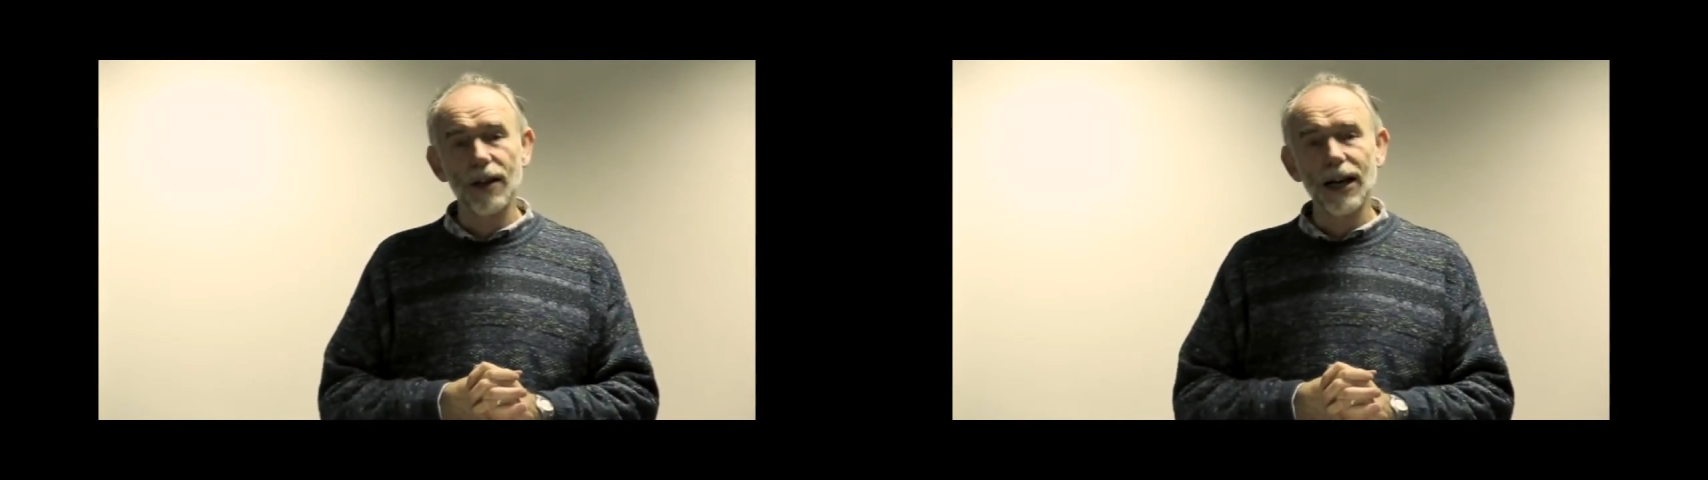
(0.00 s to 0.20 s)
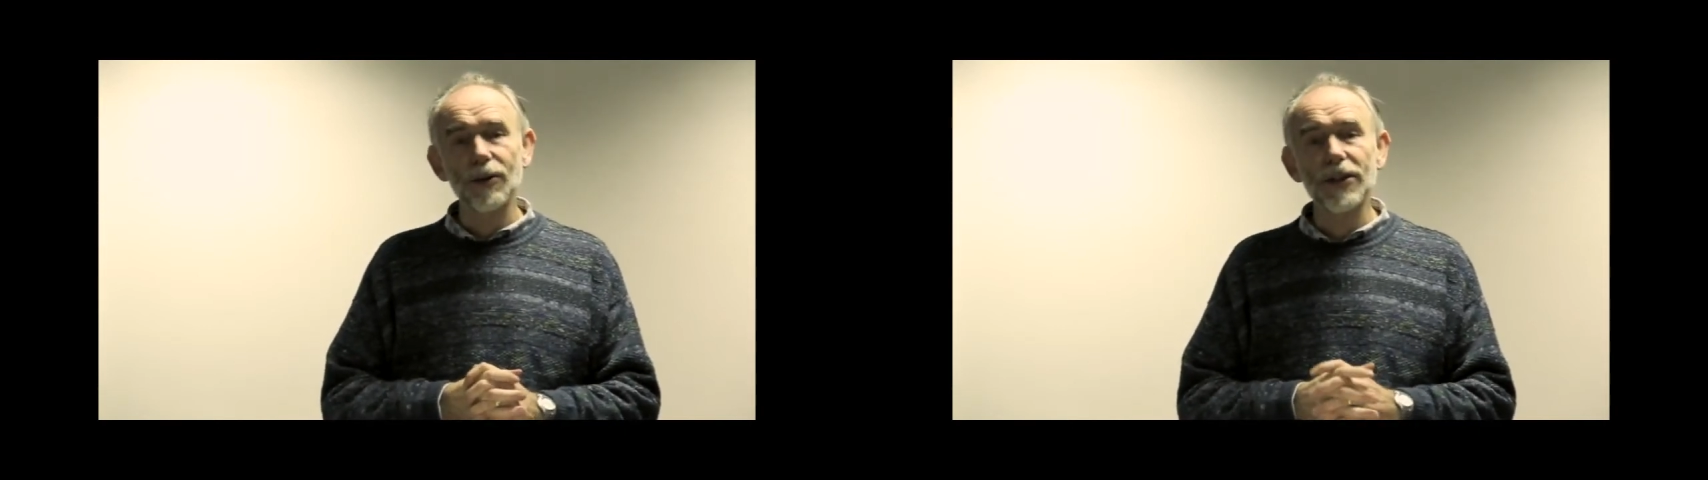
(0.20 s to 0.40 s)

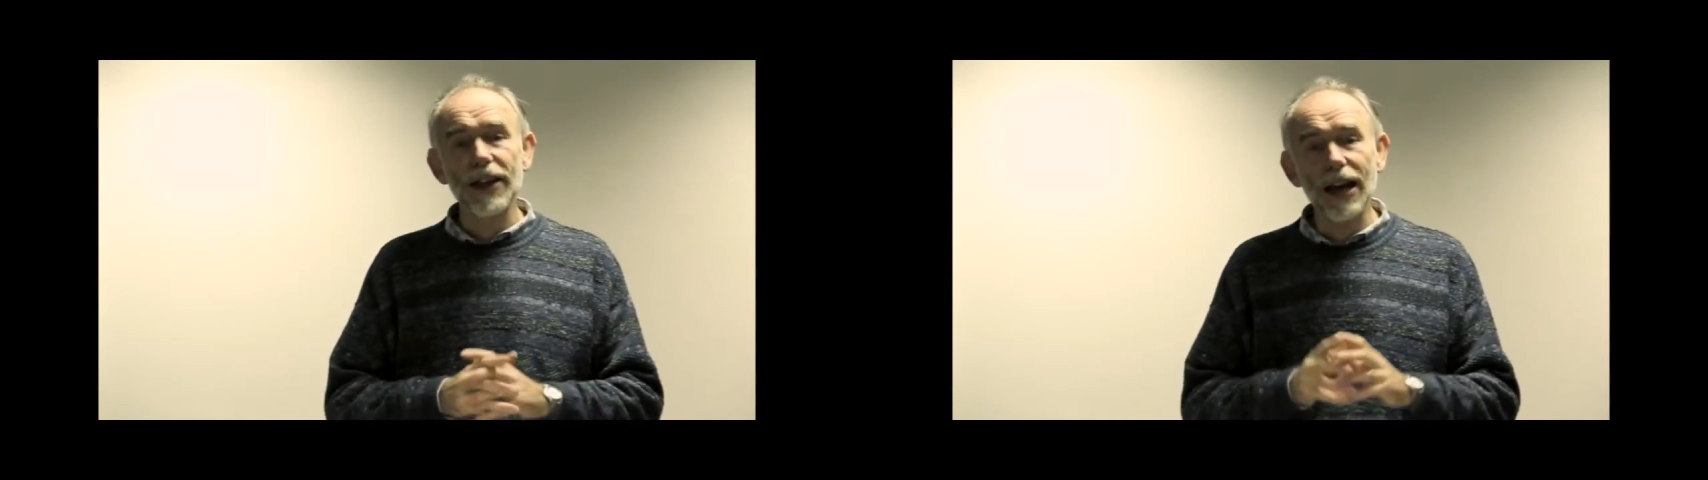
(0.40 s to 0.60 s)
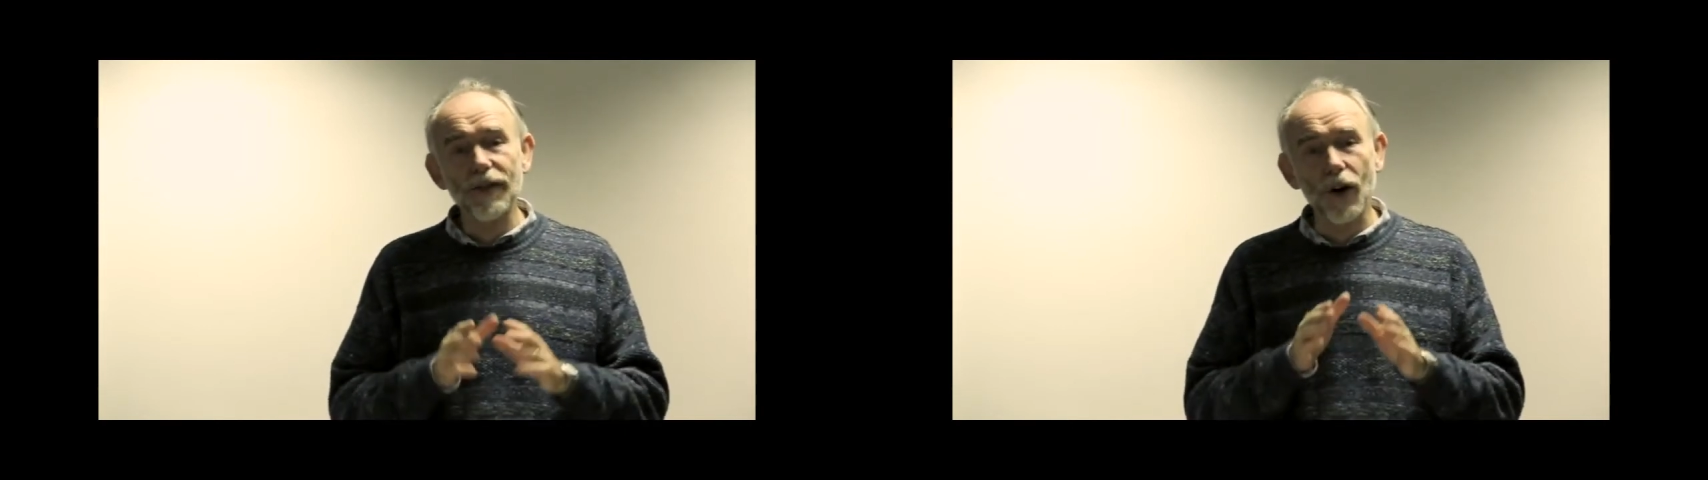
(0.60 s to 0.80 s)
I would
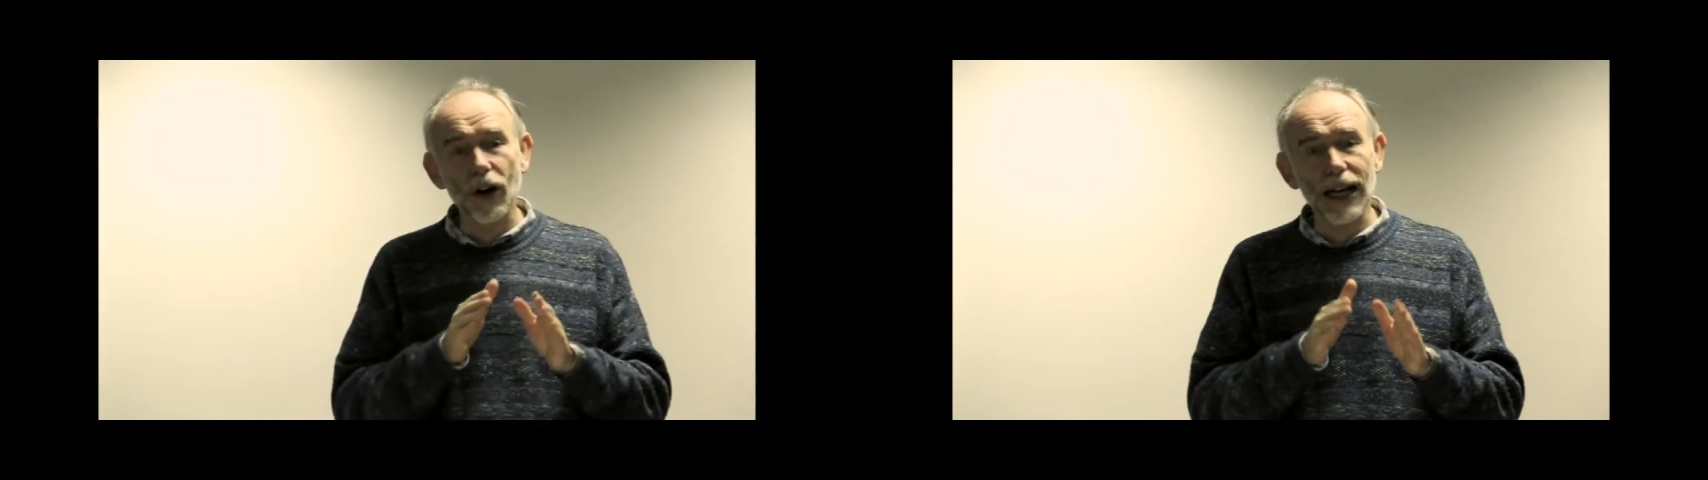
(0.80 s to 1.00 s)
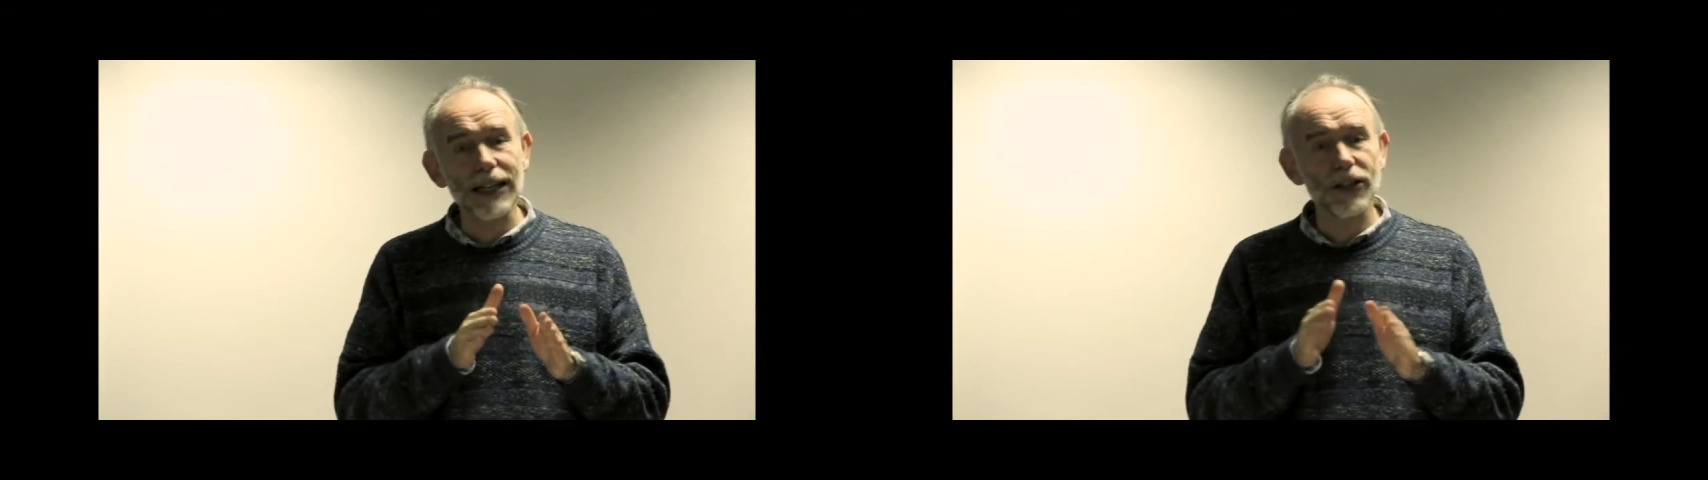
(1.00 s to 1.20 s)

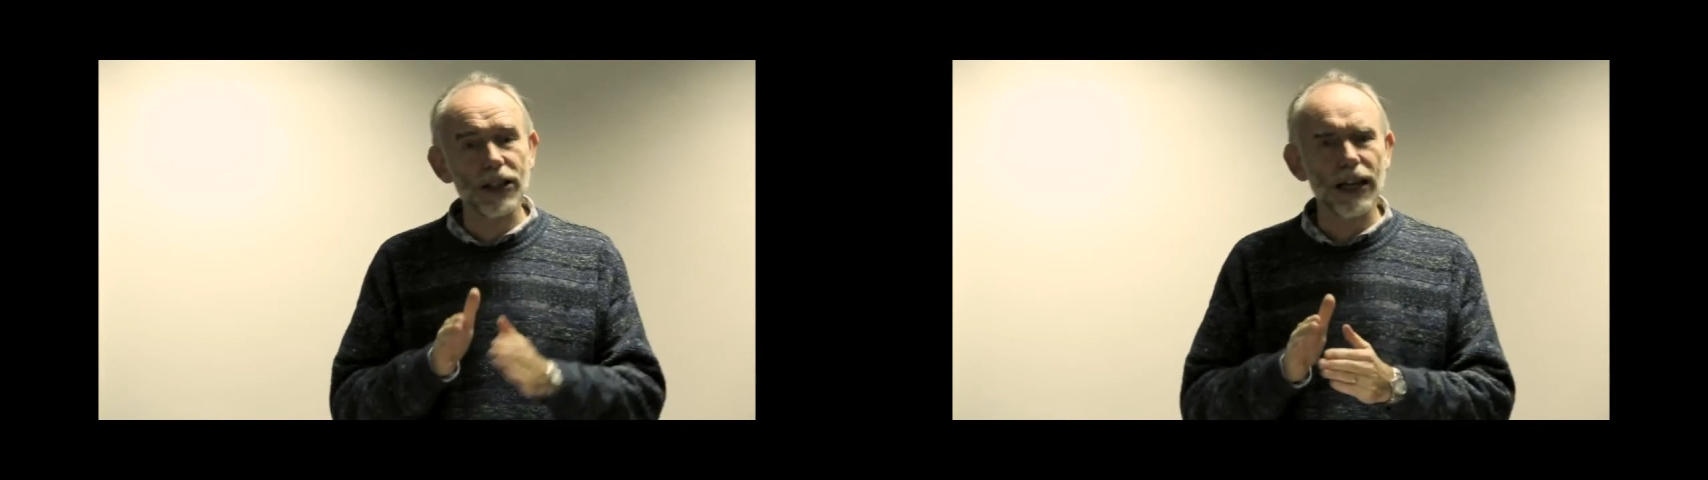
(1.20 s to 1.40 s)
therefore like to